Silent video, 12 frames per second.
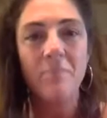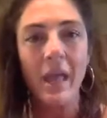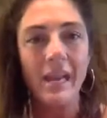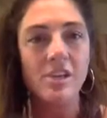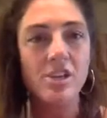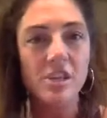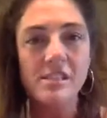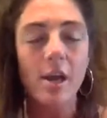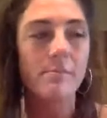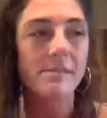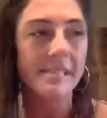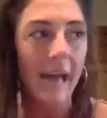And it just
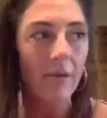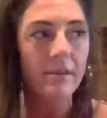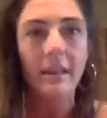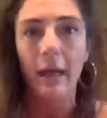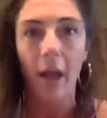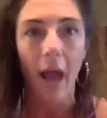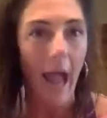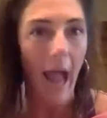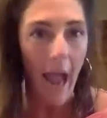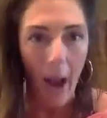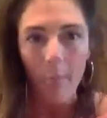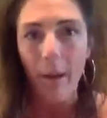comes down to like
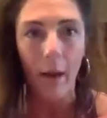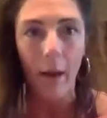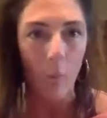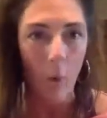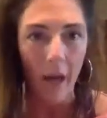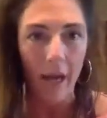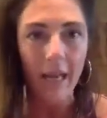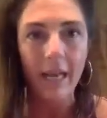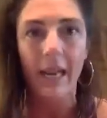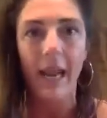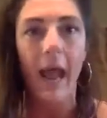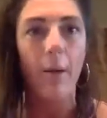how bad I want it
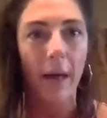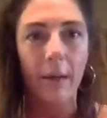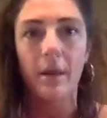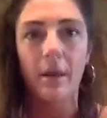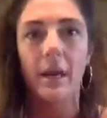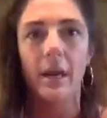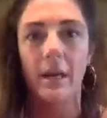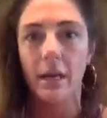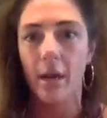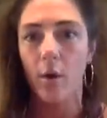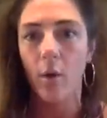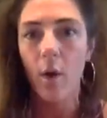and how bad I'm going
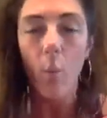to,